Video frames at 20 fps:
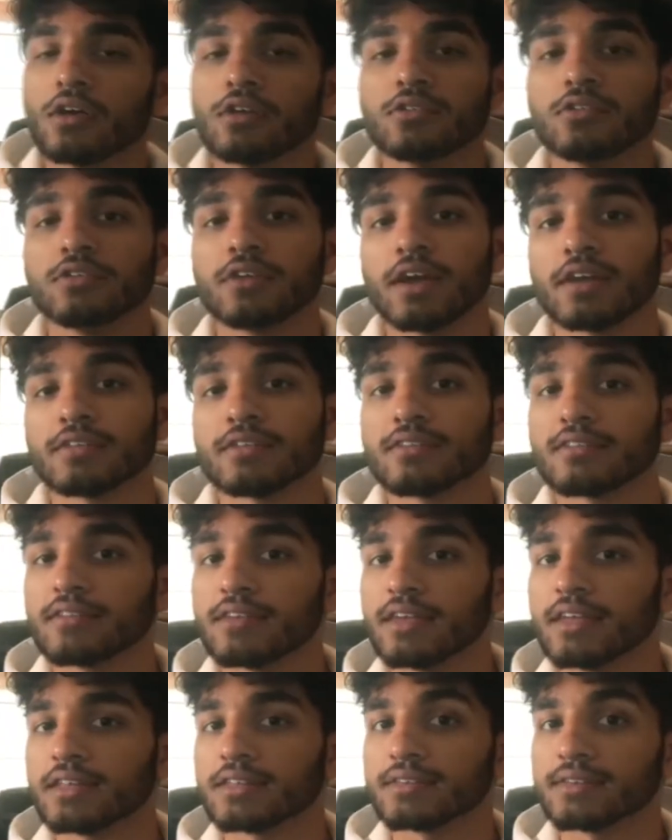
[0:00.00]
So as you guys can
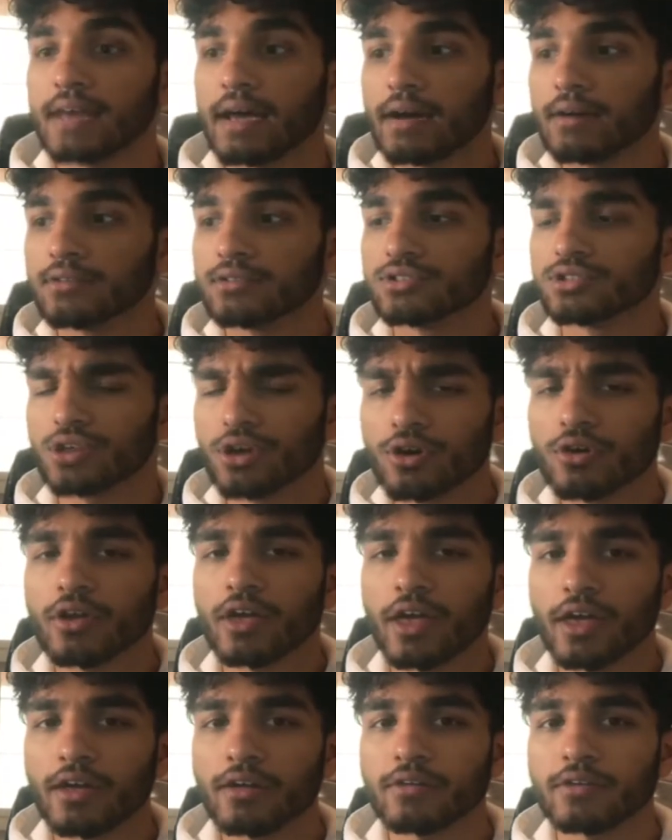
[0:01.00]
see, it sounds
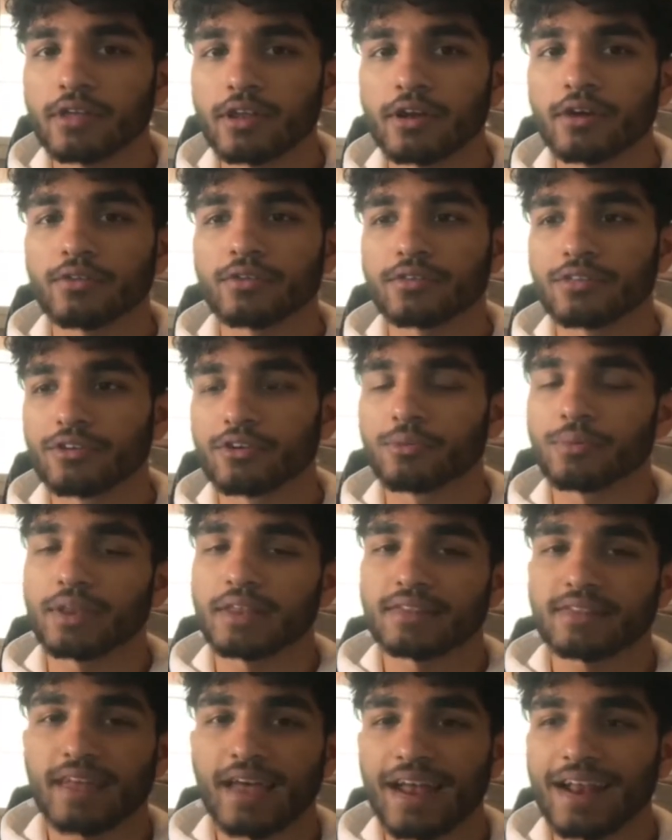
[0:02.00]
okay. There's a little bit
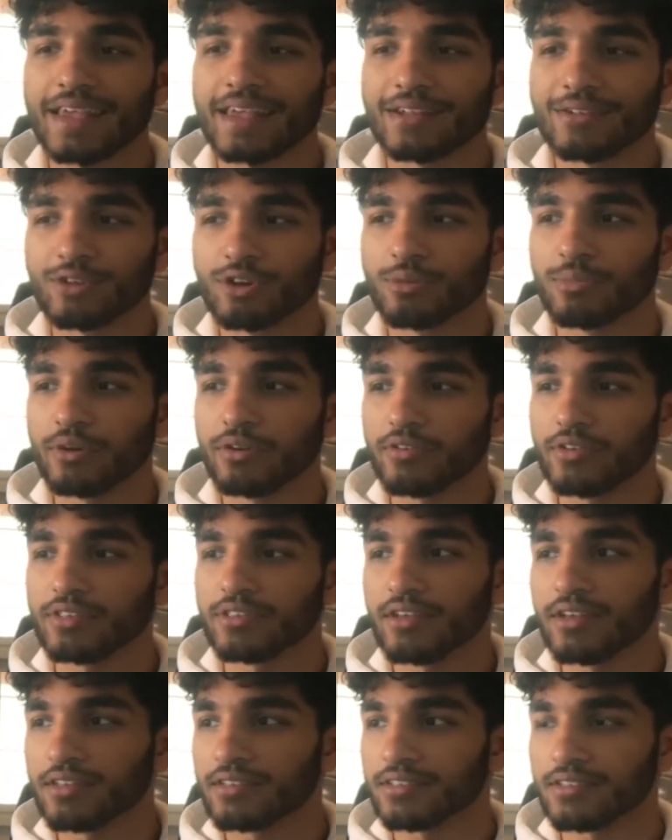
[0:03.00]
of static and a little bit of
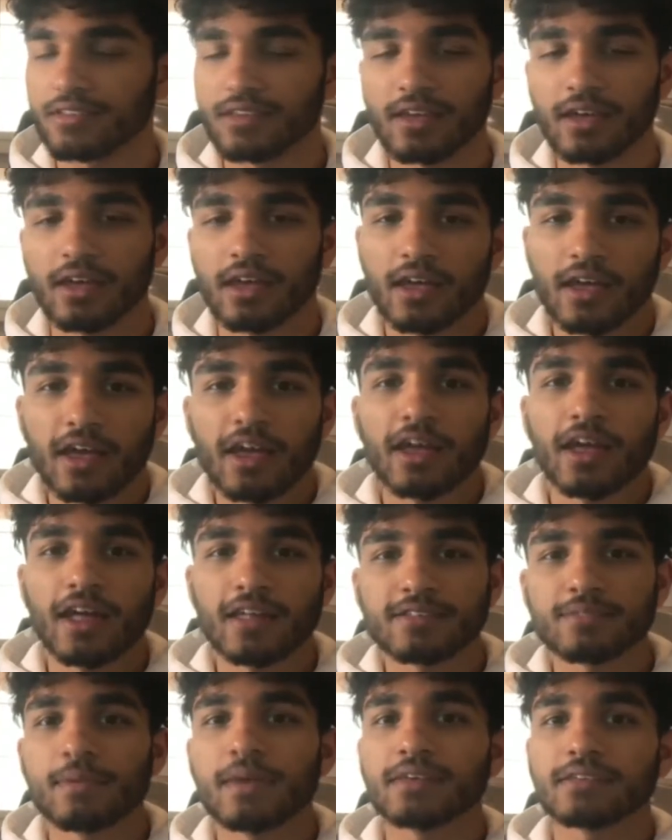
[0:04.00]
it's
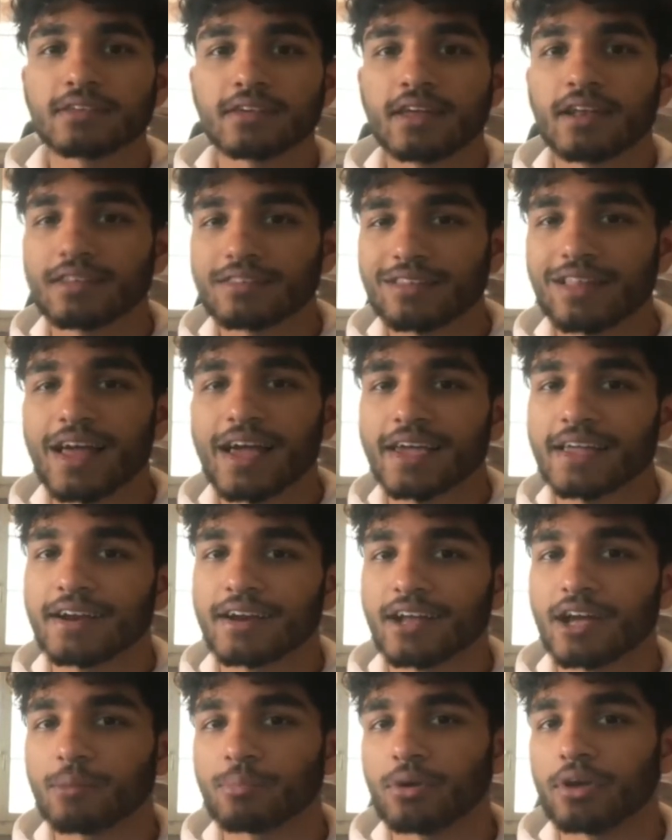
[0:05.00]
missing and it's lacking
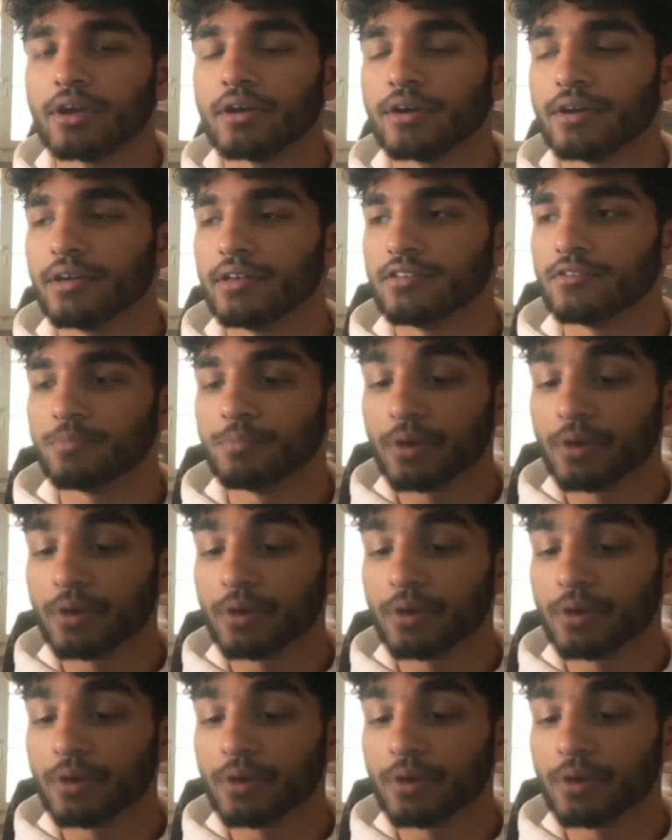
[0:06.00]
in a couple of areas.